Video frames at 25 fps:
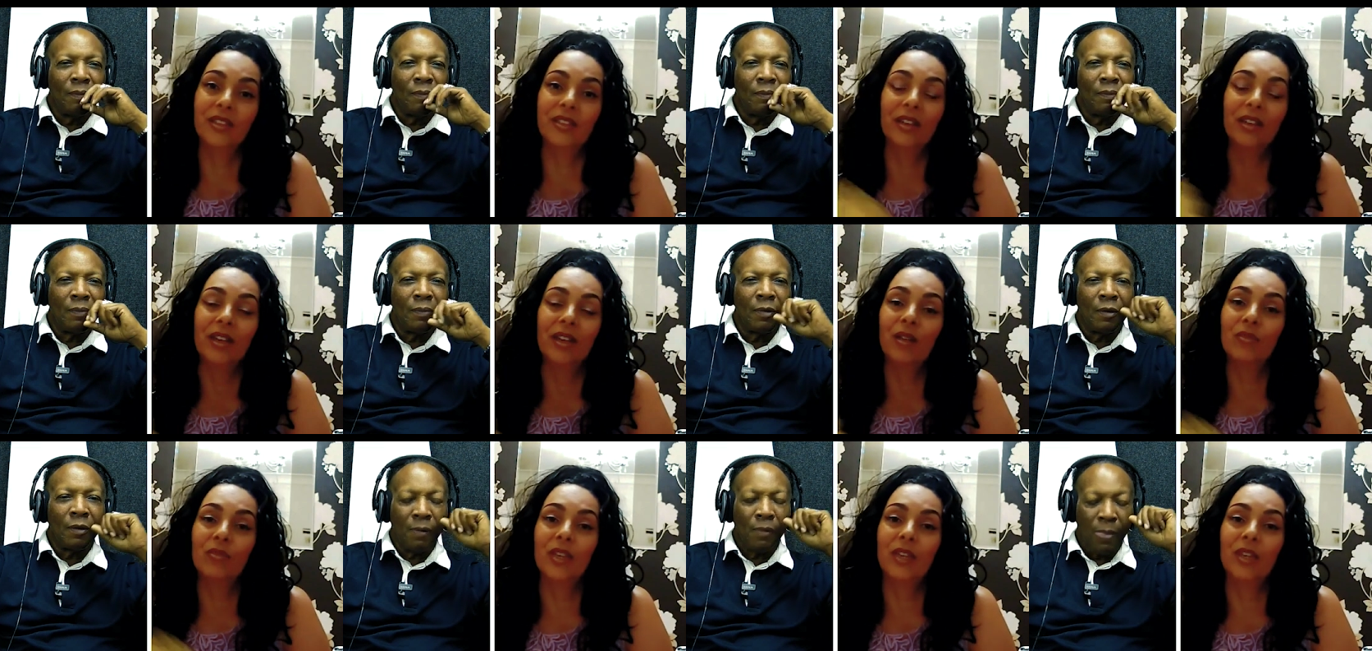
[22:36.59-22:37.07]
Speaker 1: He's
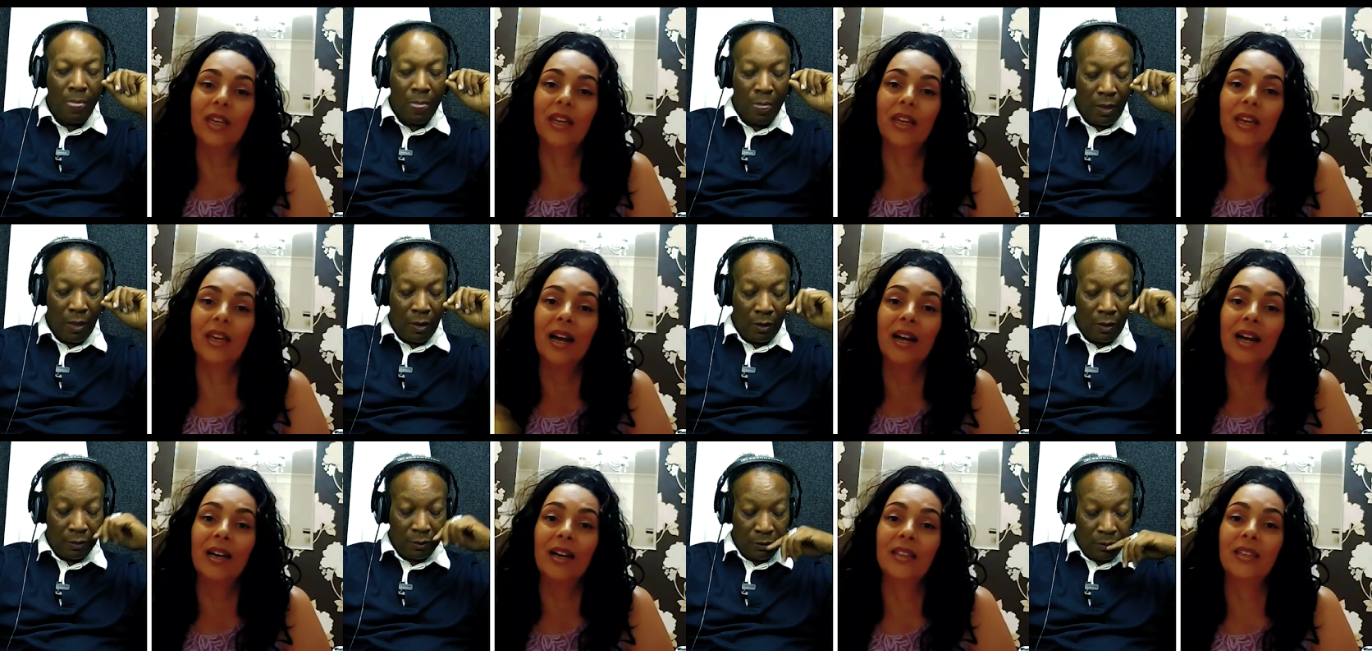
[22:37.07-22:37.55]
a lovely
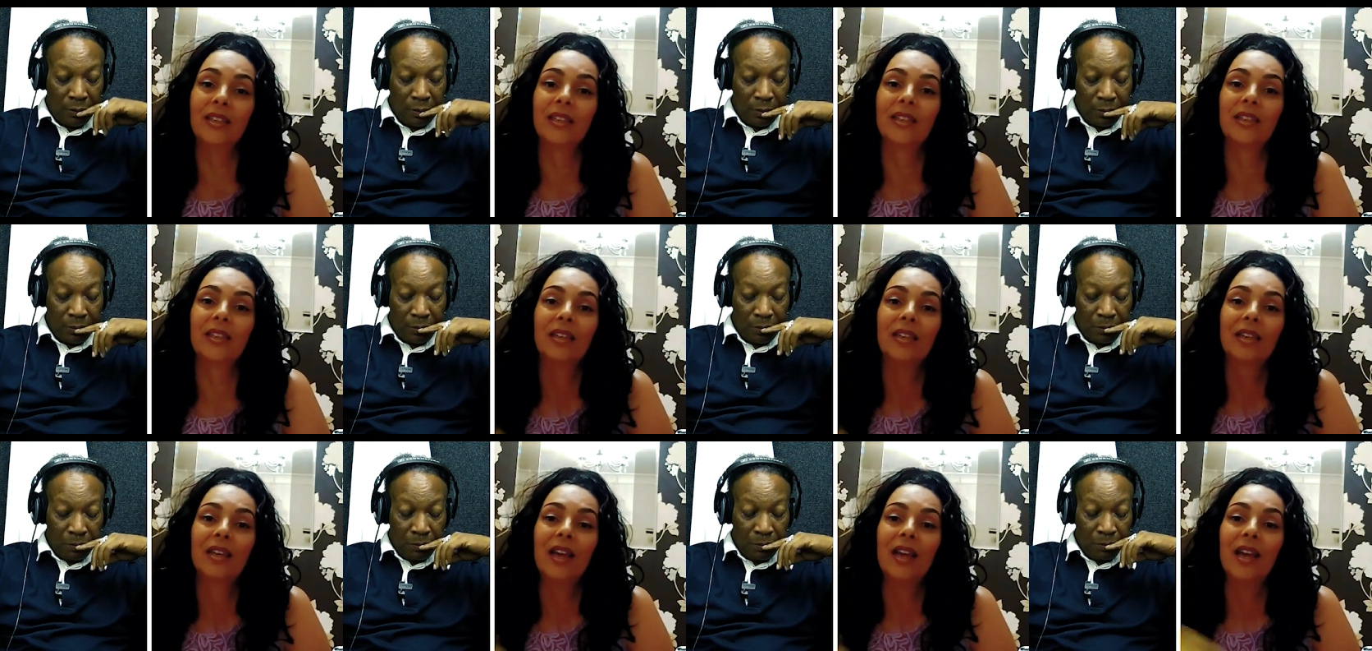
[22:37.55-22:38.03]
guy.
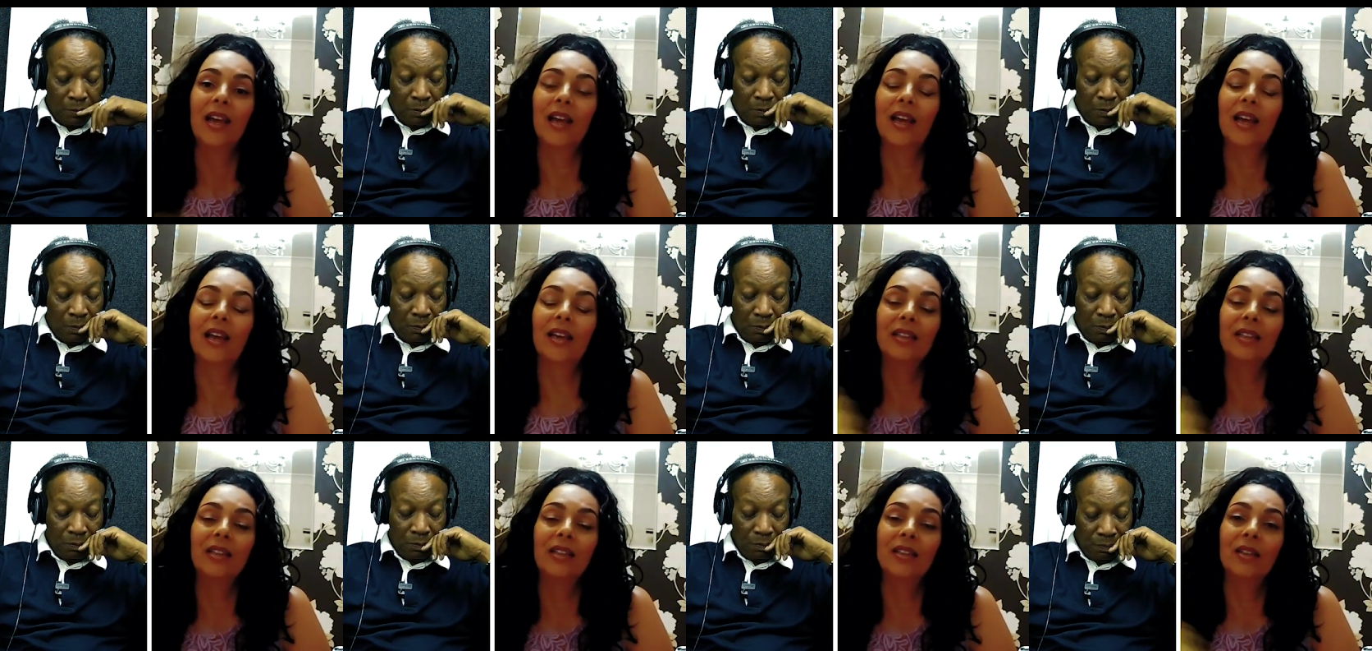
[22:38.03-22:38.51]

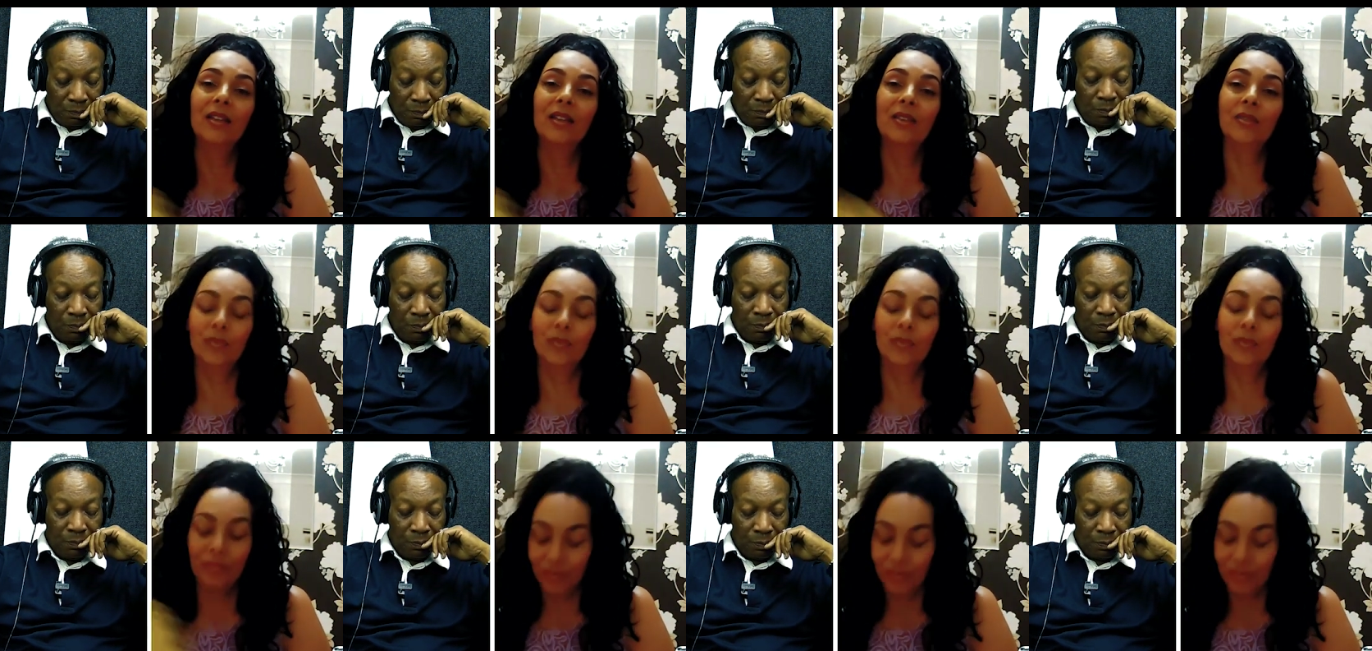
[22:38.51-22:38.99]
Ended
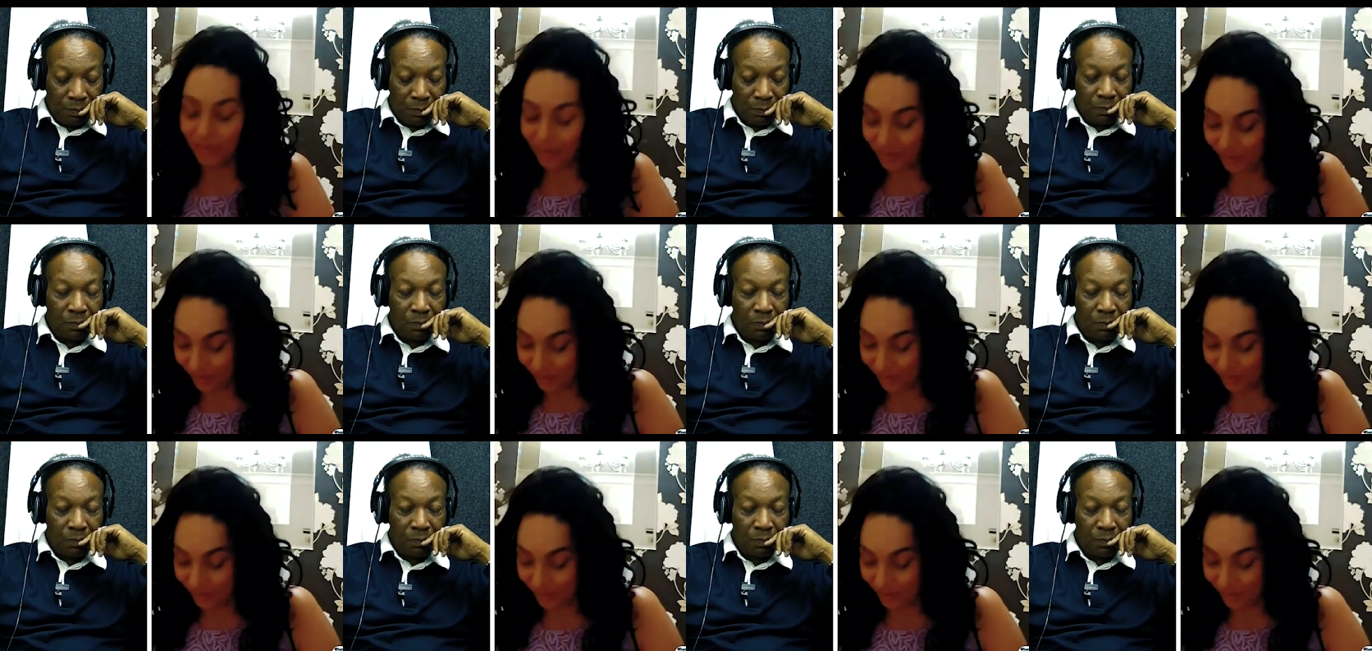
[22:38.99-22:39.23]
up,